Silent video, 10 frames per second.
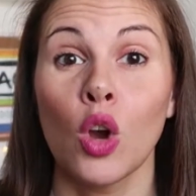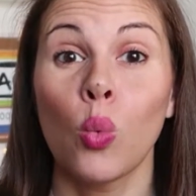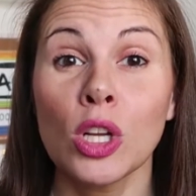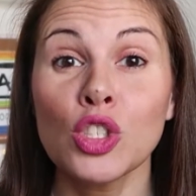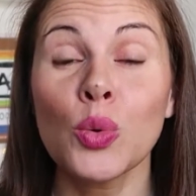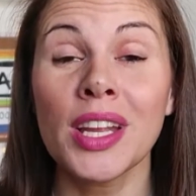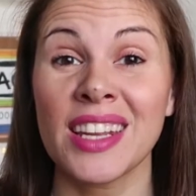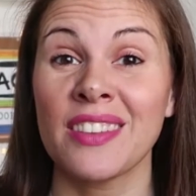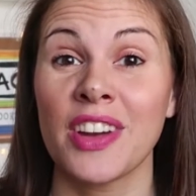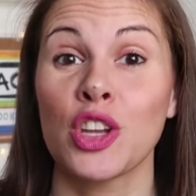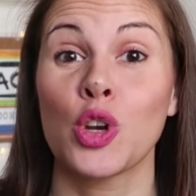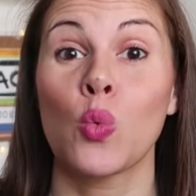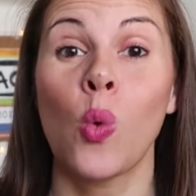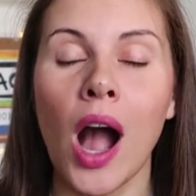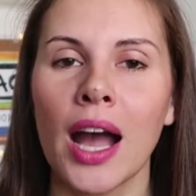Once you identify your
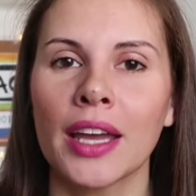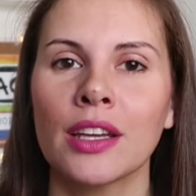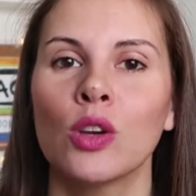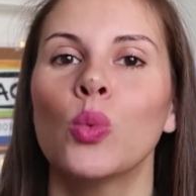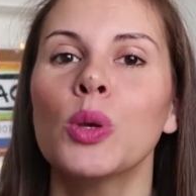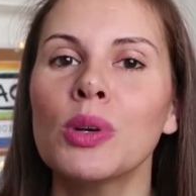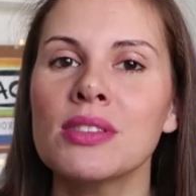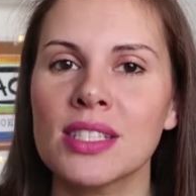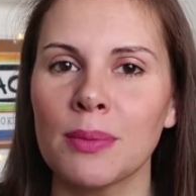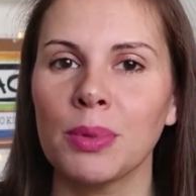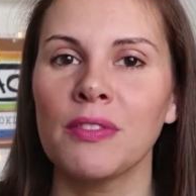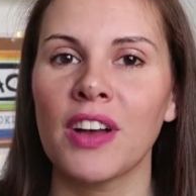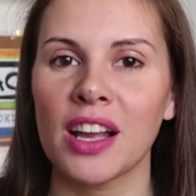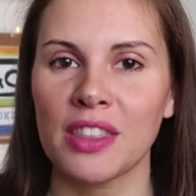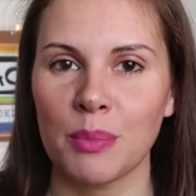why, we will
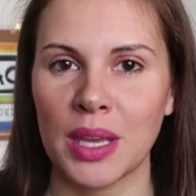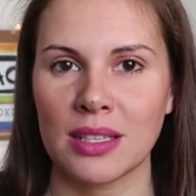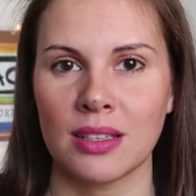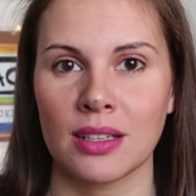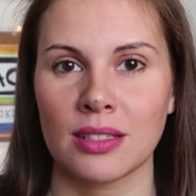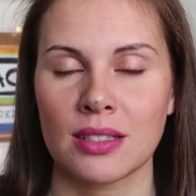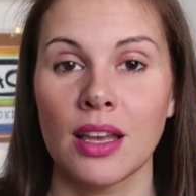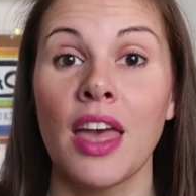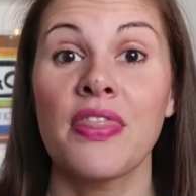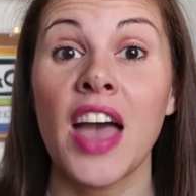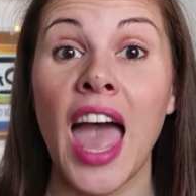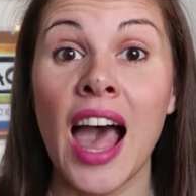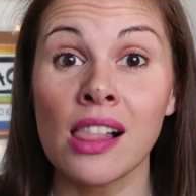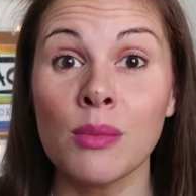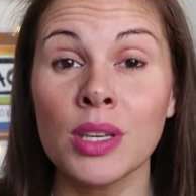simplify the basics, the
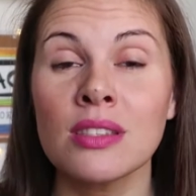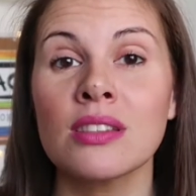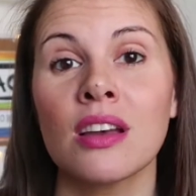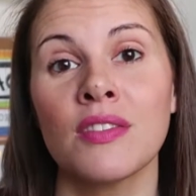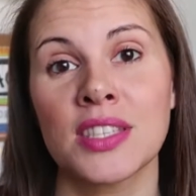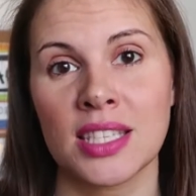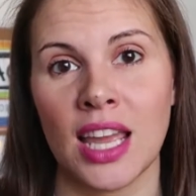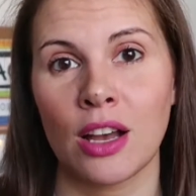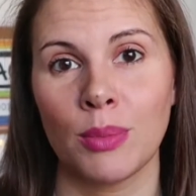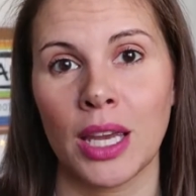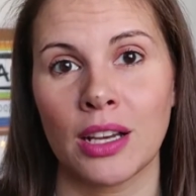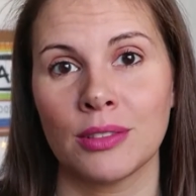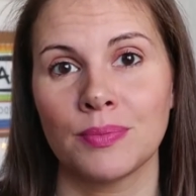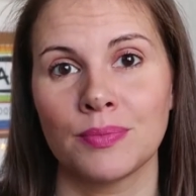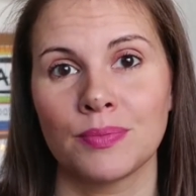elements of snail mail.
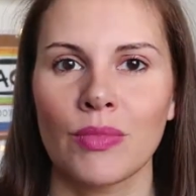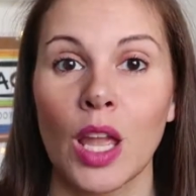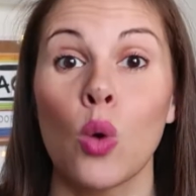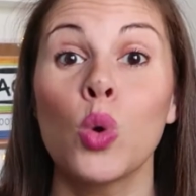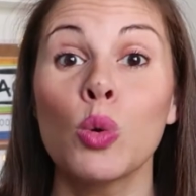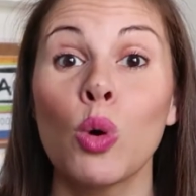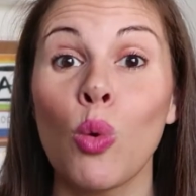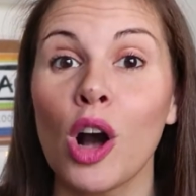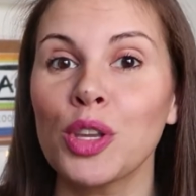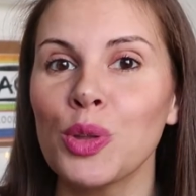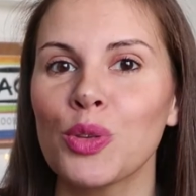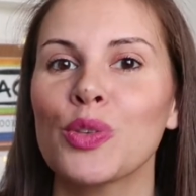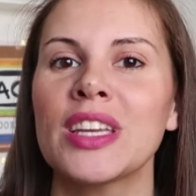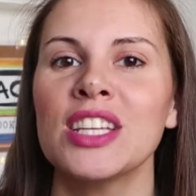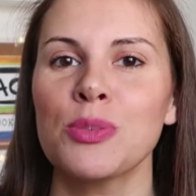We will walk you through
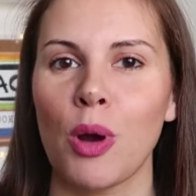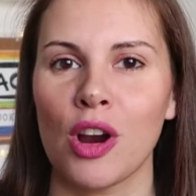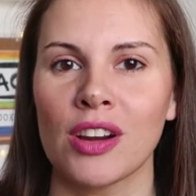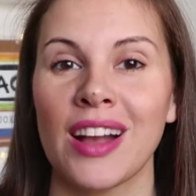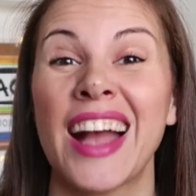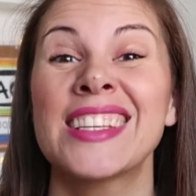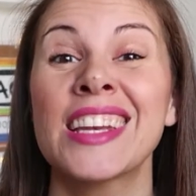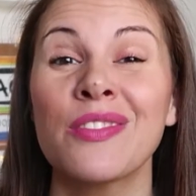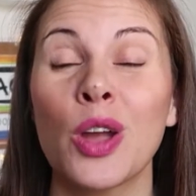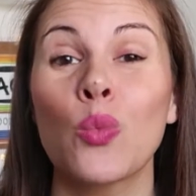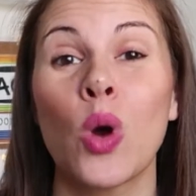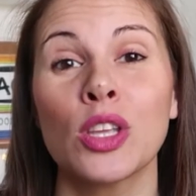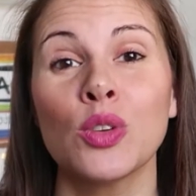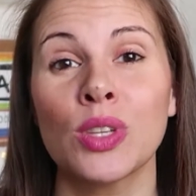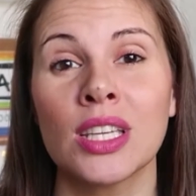each part, identify
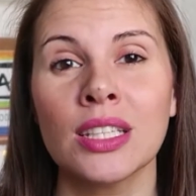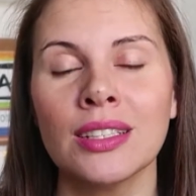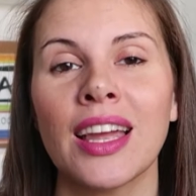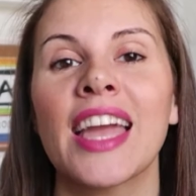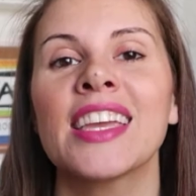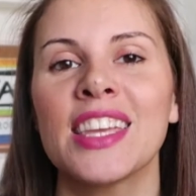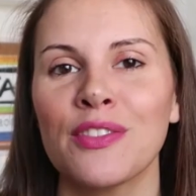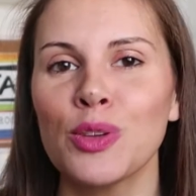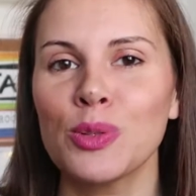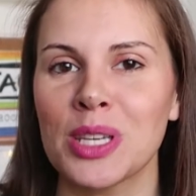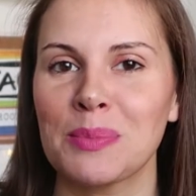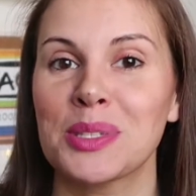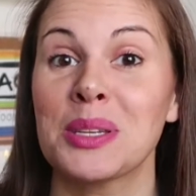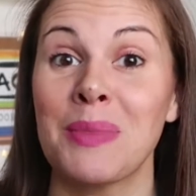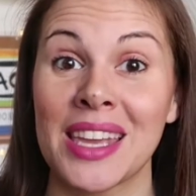what you need, and give you
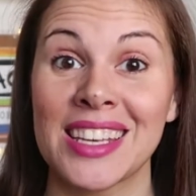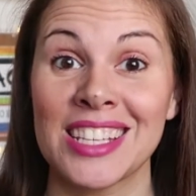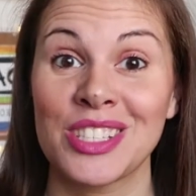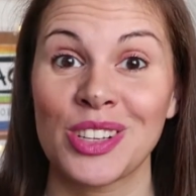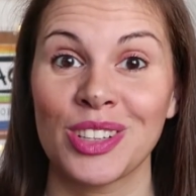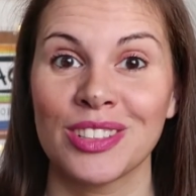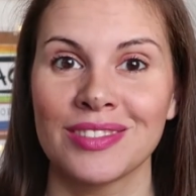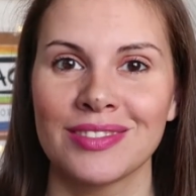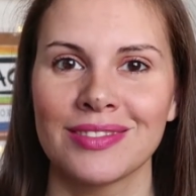tips to make it easier.